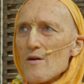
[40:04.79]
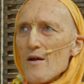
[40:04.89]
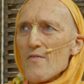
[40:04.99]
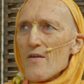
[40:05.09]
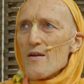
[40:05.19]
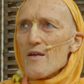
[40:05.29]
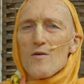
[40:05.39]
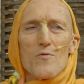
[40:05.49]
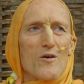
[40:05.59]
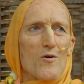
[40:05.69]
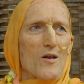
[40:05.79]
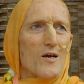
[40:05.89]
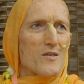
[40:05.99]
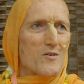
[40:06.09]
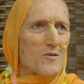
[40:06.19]
and then here we all
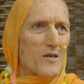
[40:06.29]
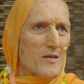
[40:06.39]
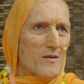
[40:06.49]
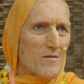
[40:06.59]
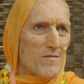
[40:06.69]
are today.